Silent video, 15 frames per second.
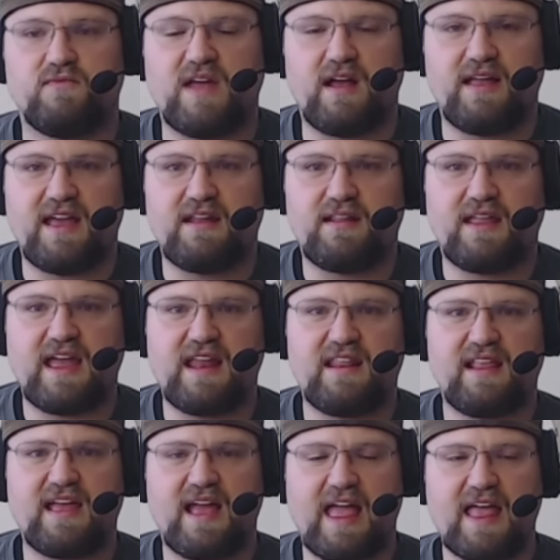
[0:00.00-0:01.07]

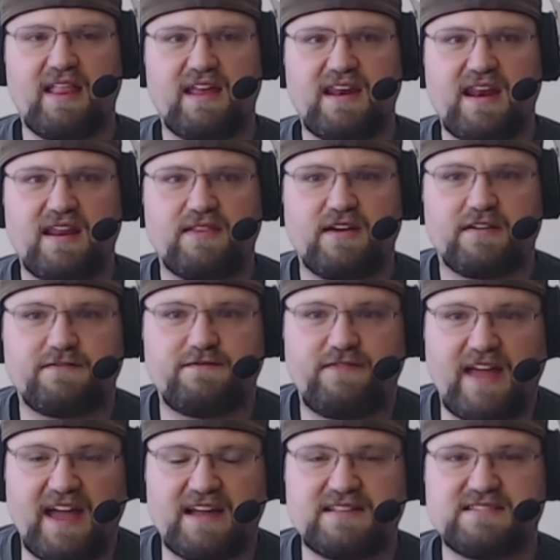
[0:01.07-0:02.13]
alienating their
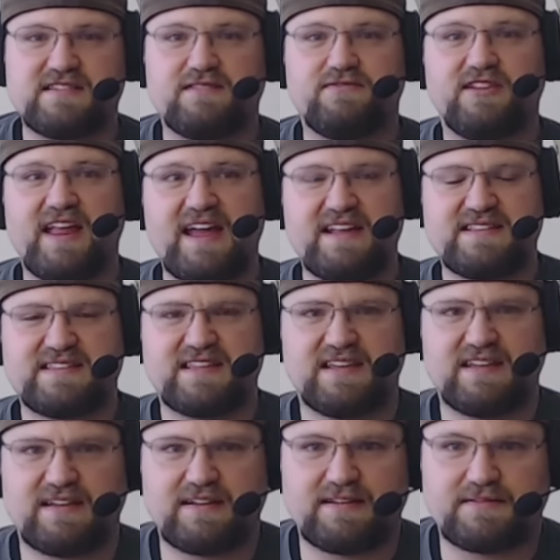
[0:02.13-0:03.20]
fans of late,
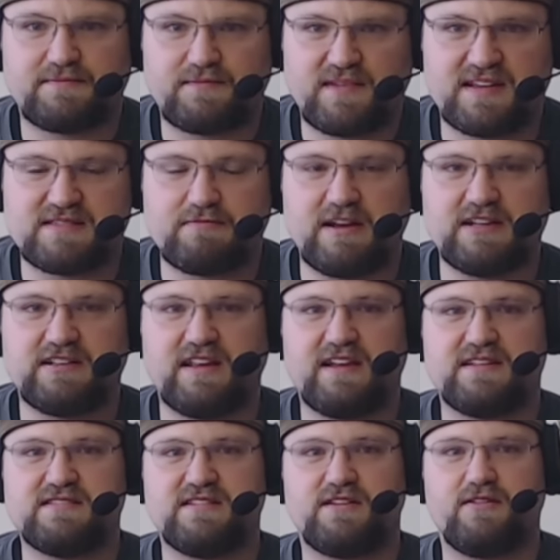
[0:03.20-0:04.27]
especially
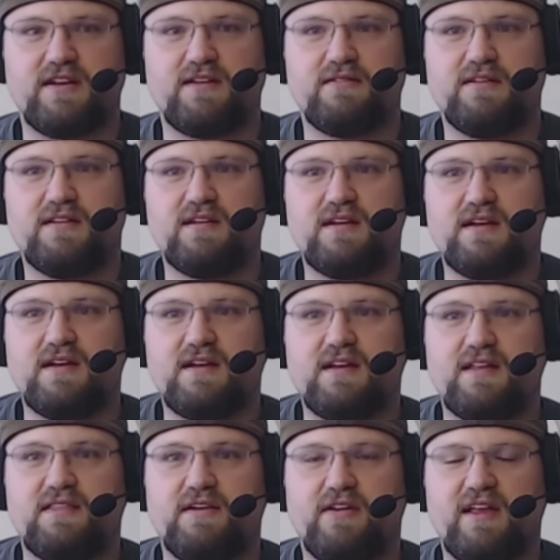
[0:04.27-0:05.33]
considering
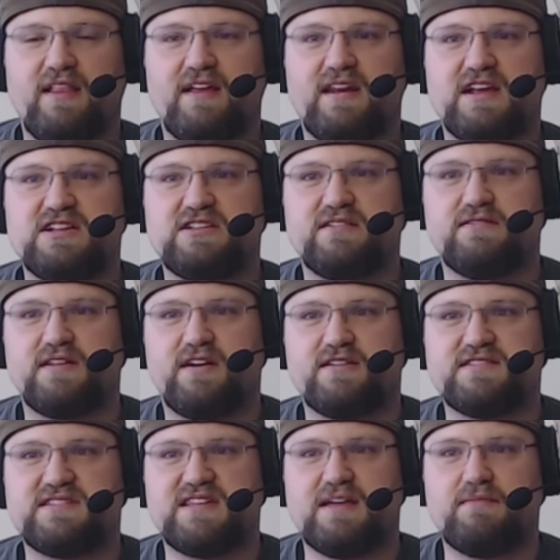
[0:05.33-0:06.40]
their alienation, their
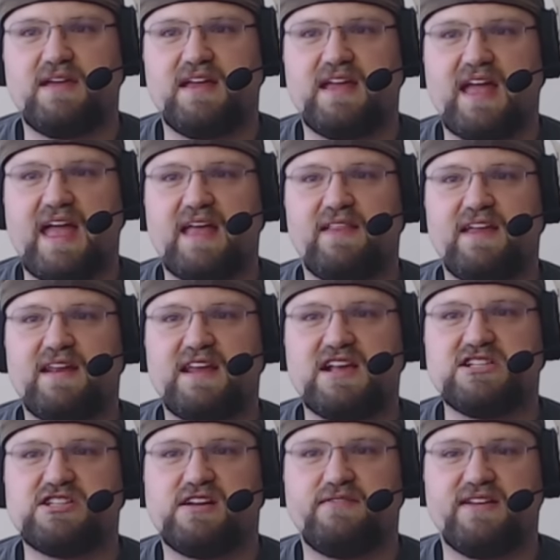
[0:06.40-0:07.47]
seeming
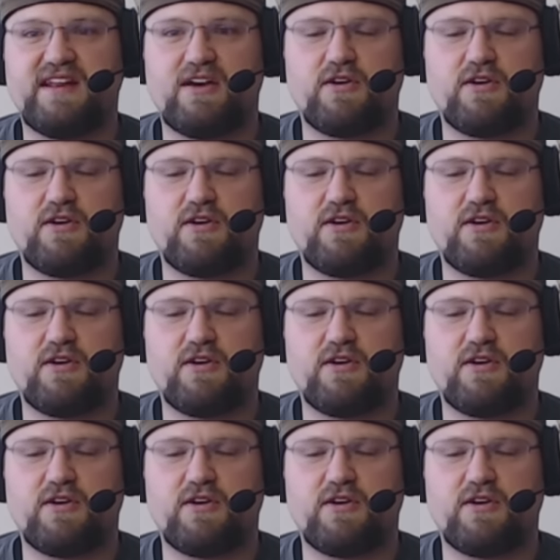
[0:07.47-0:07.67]
alienation of Hideo